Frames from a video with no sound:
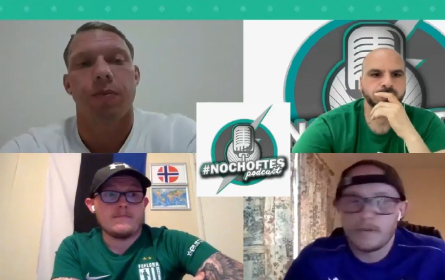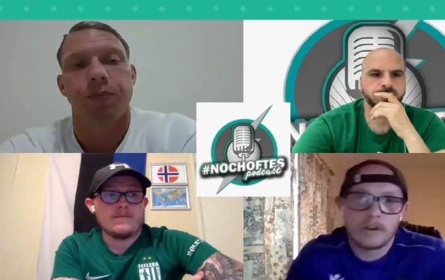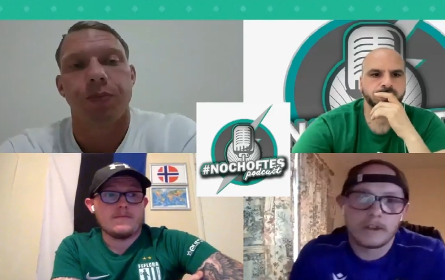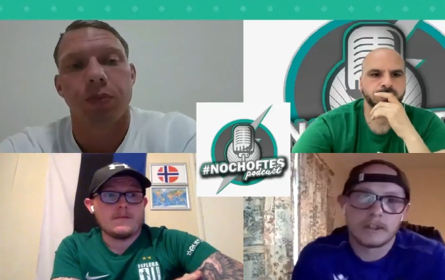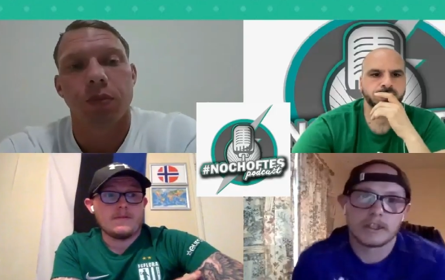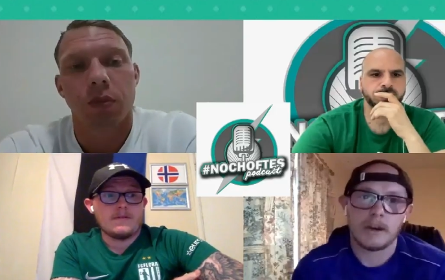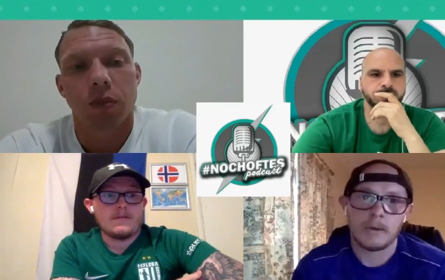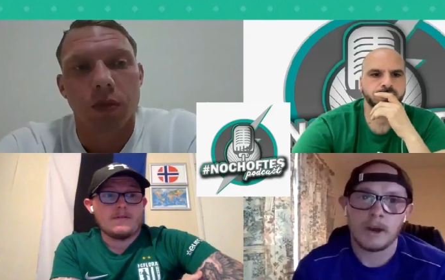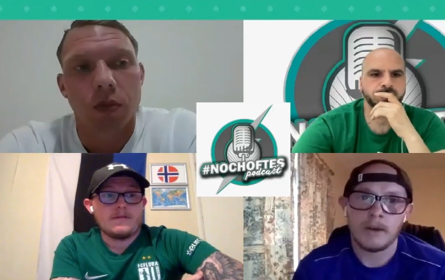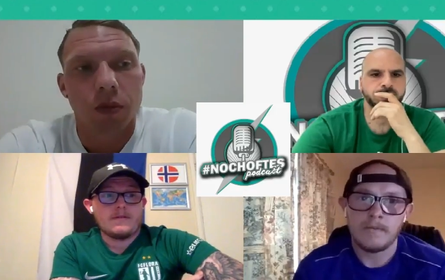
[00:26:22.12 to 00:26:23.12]
Speaker 1: Flora can
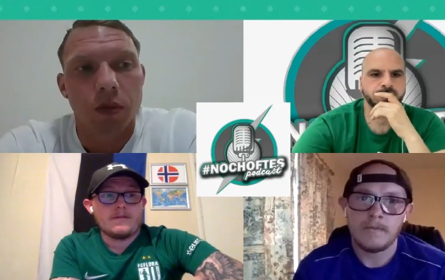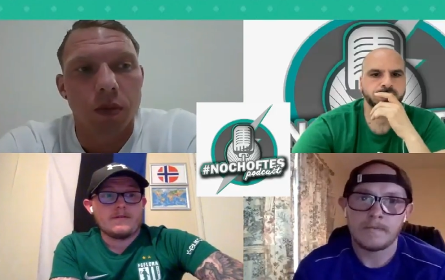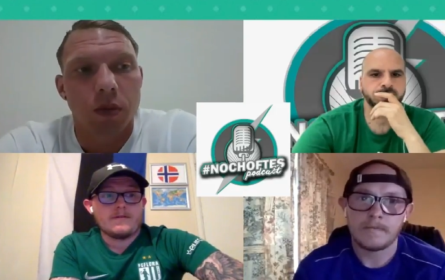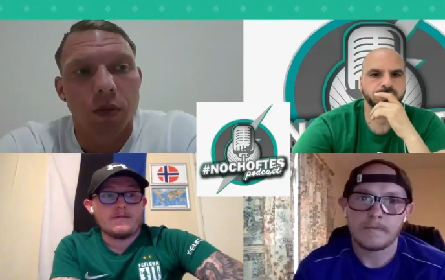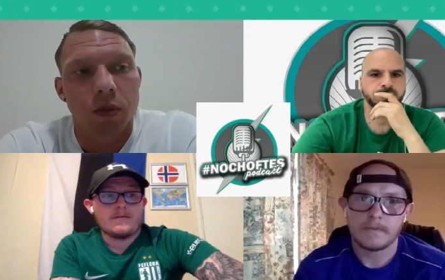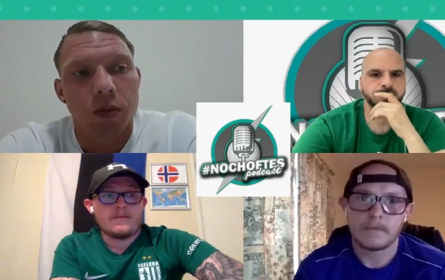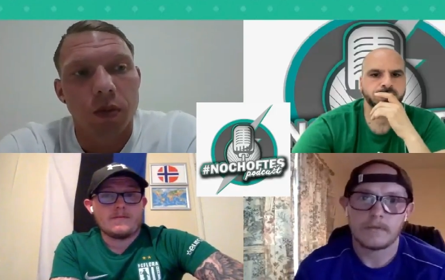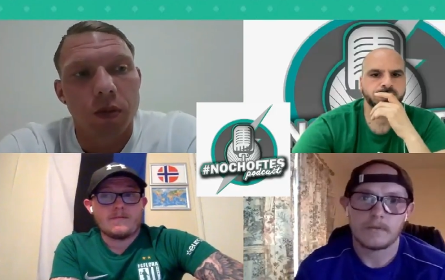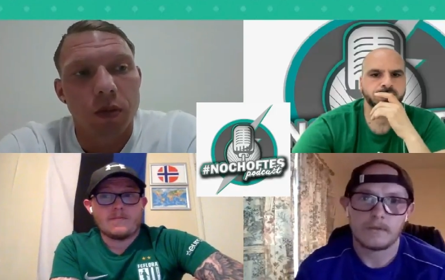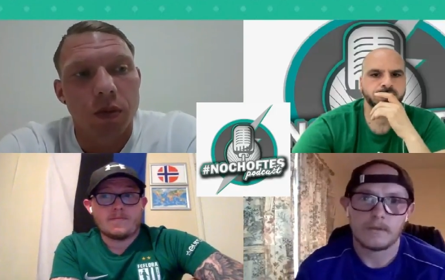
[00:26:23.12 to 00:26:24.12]
start well.
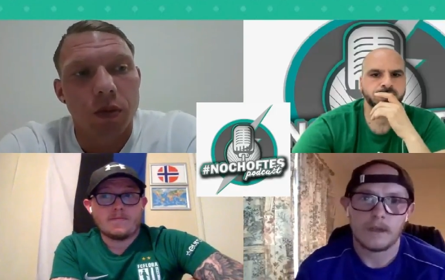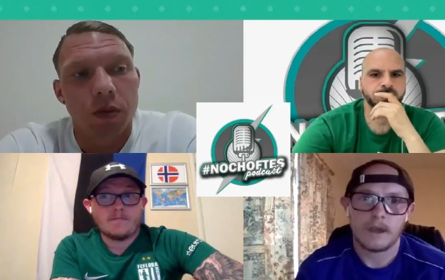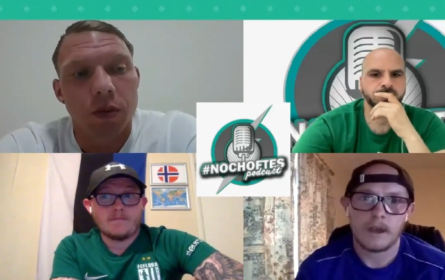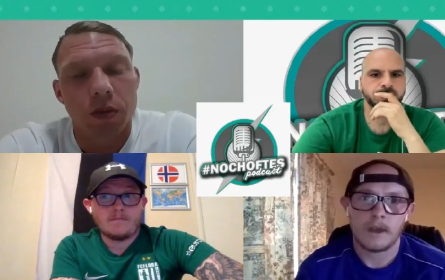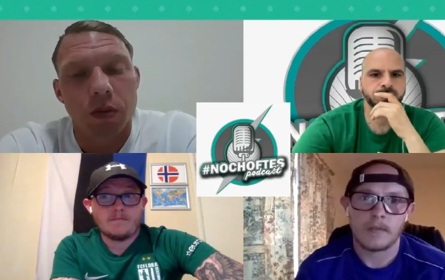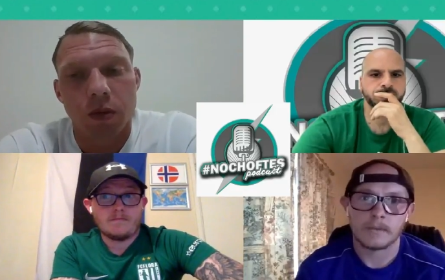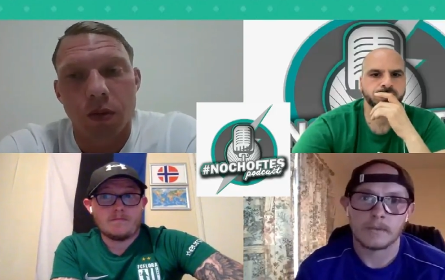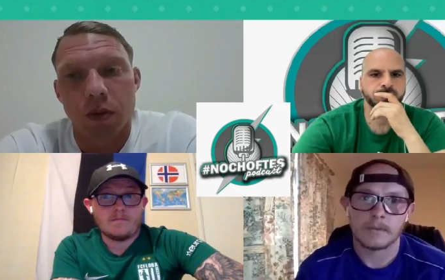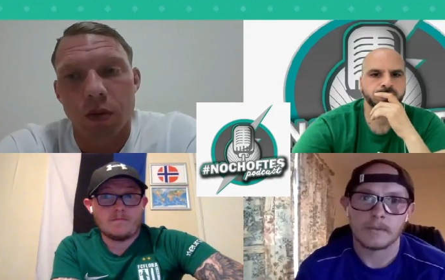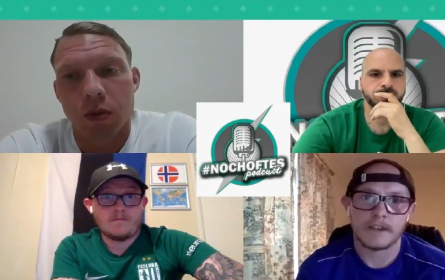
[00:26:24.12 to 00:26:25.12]

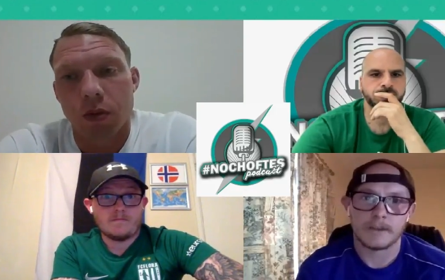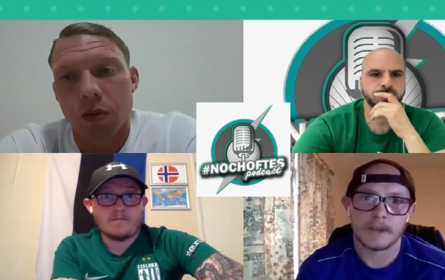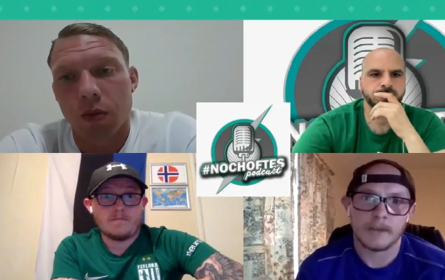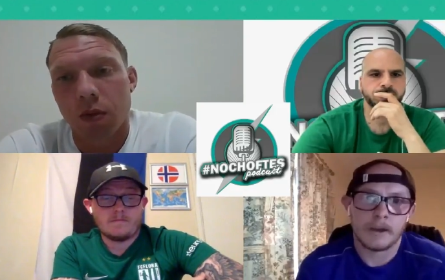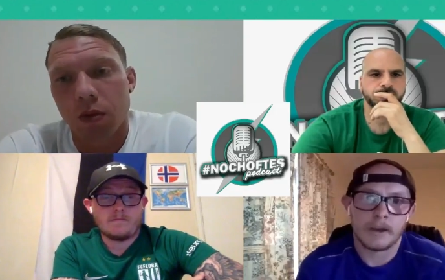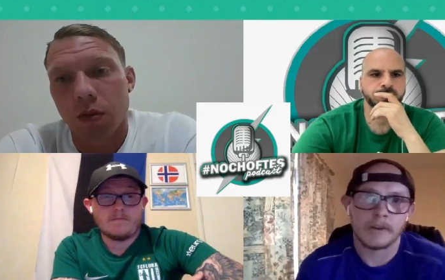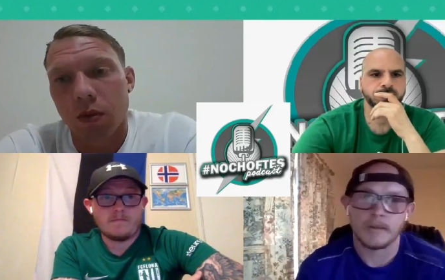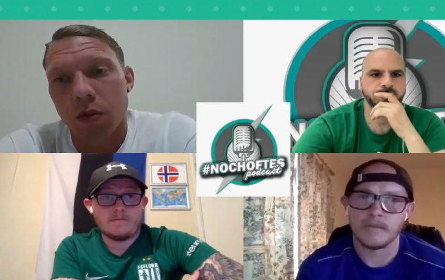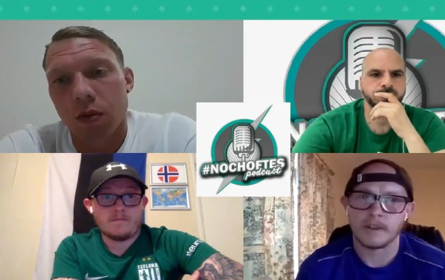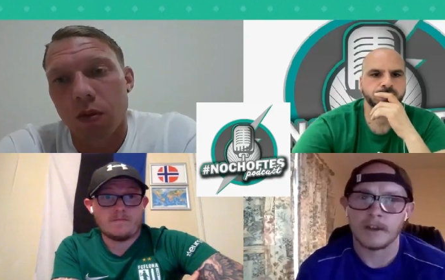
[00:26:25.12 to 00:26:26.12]
Um, the fans will get
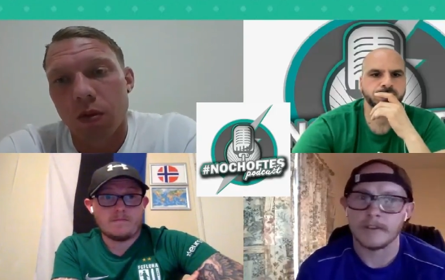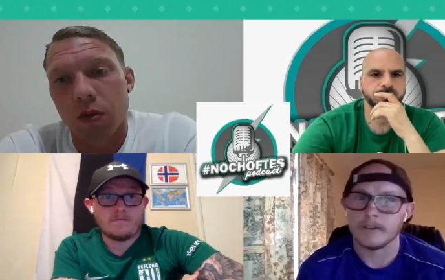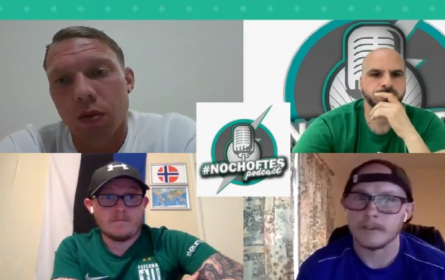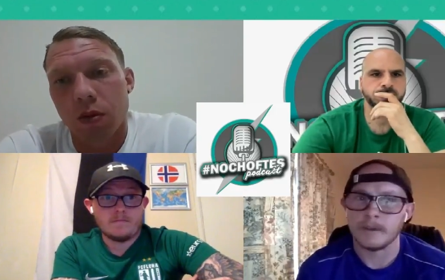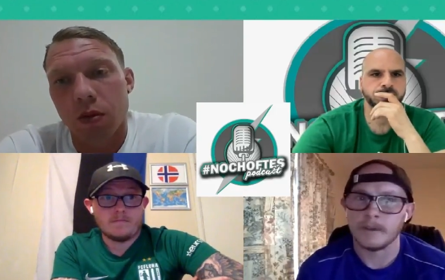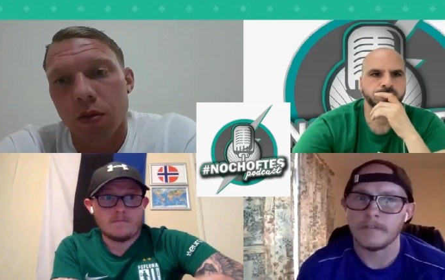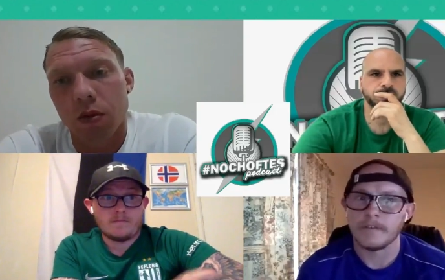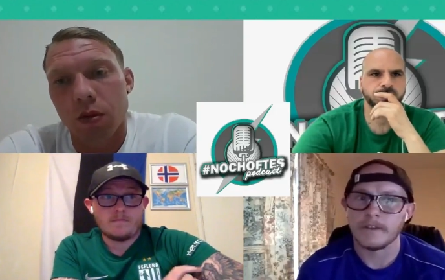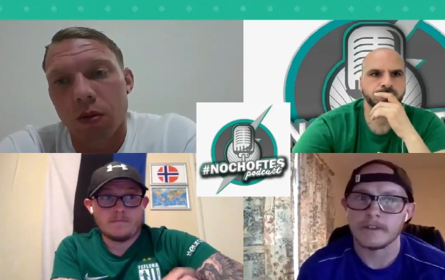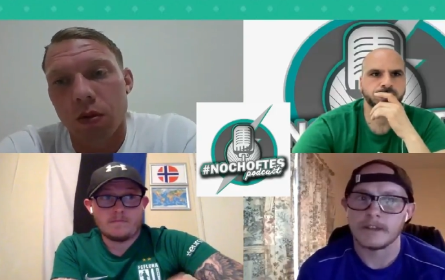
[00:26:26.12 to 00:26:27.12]
behind them, regardless of what
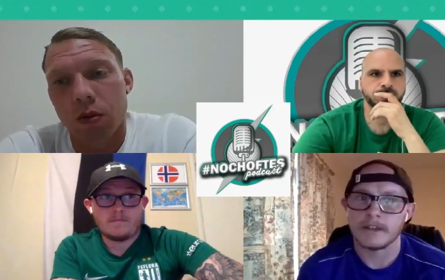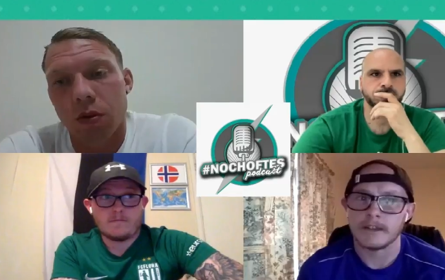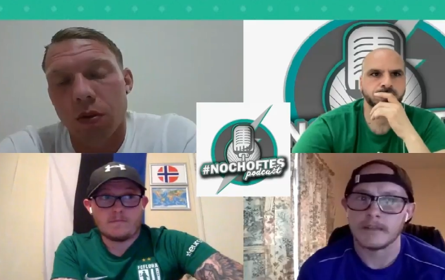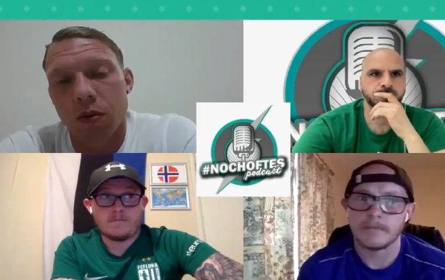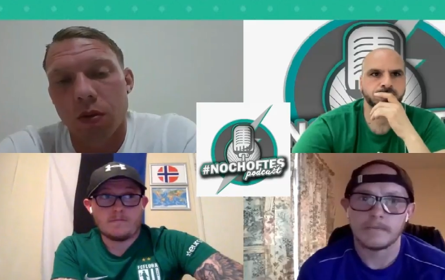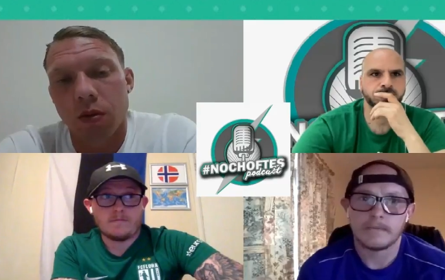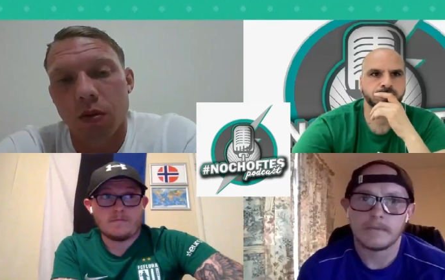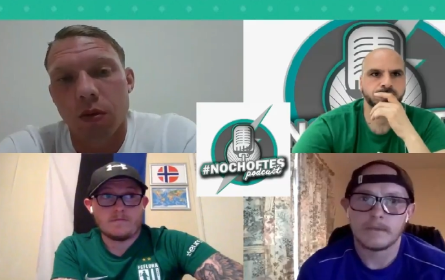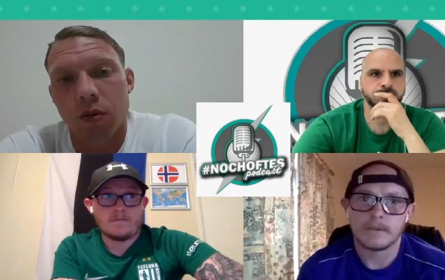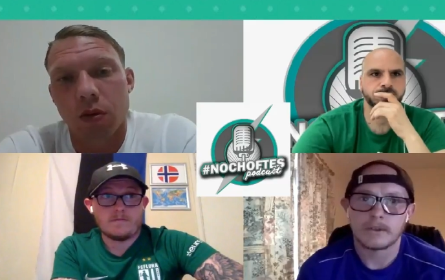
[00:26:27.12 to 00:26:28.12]
the first leg
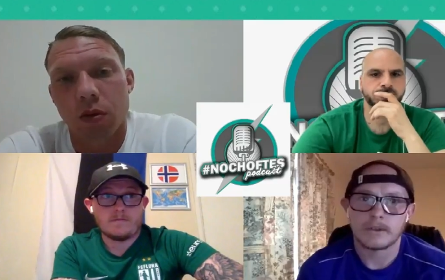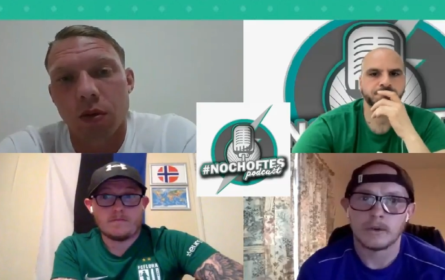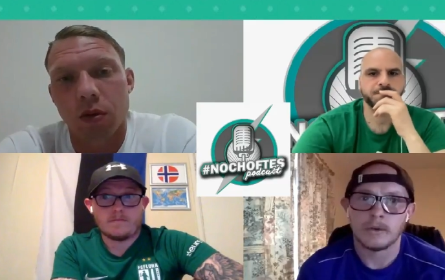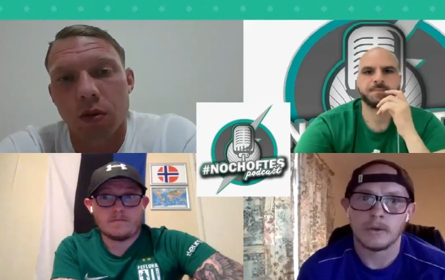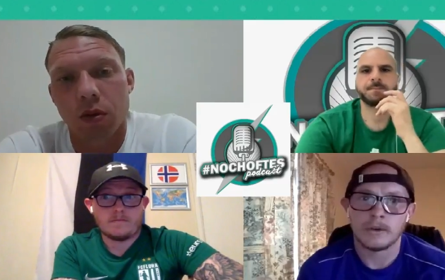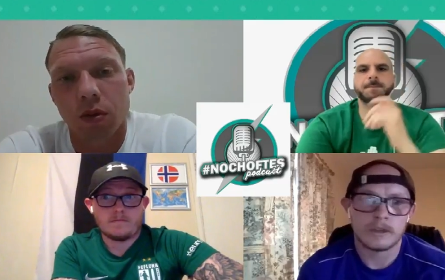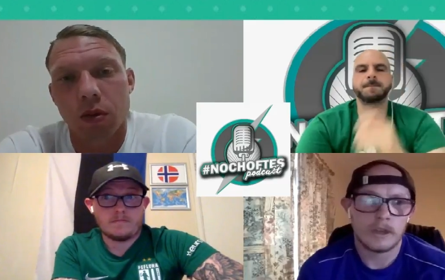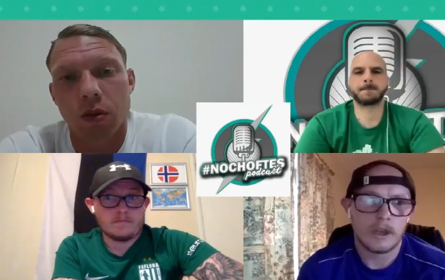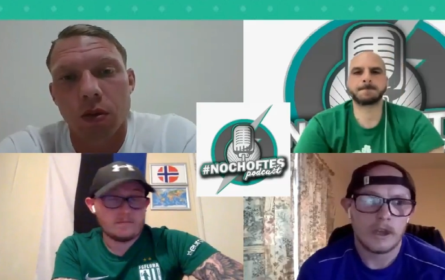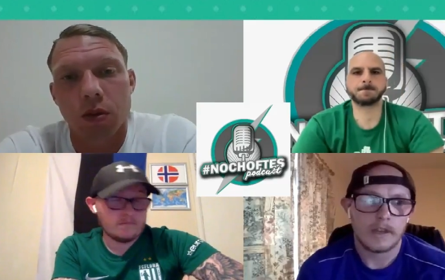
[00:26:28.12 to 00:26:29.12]
score
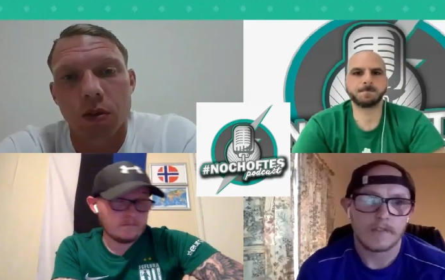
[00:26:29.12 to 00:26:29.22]
was.